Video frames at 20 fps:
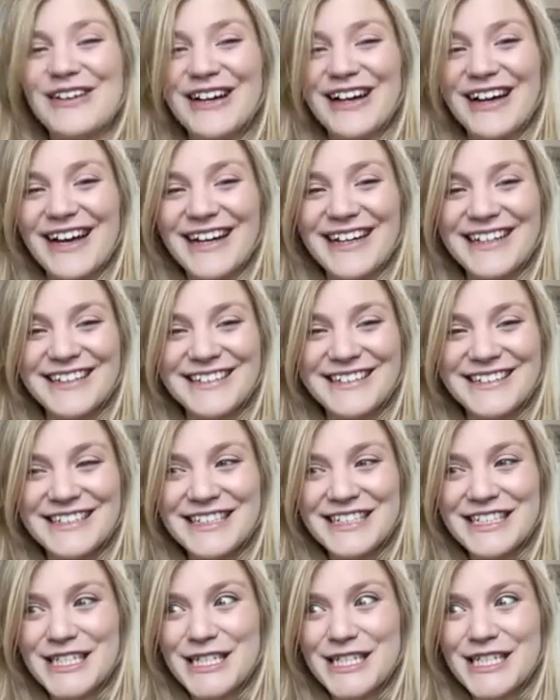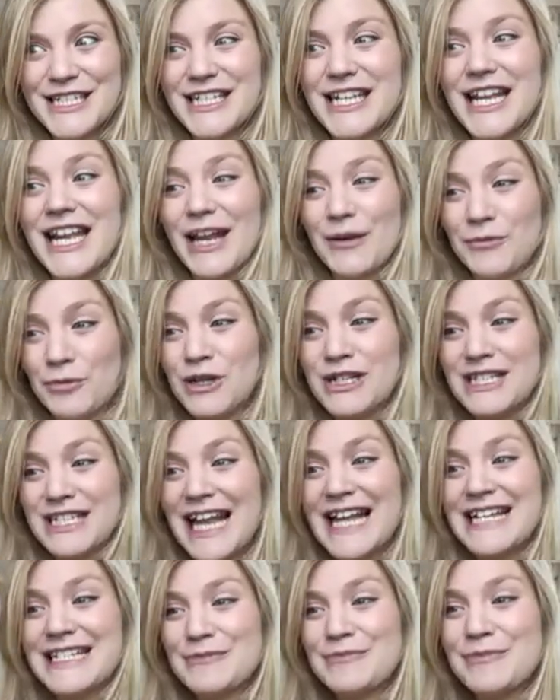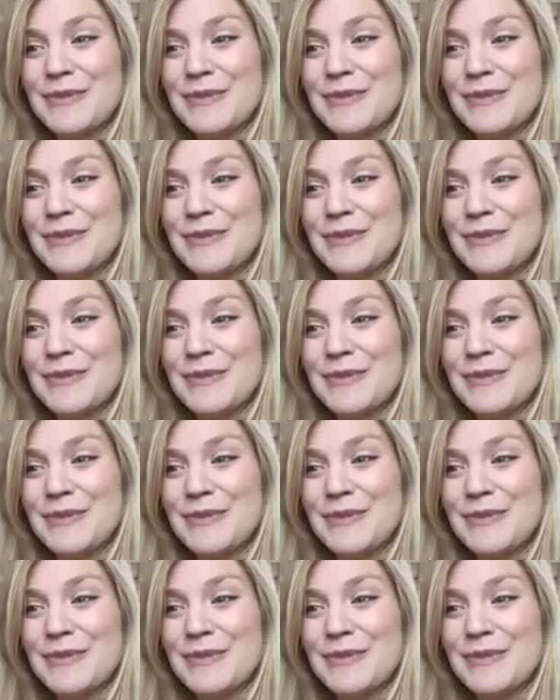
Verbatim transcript: And was led in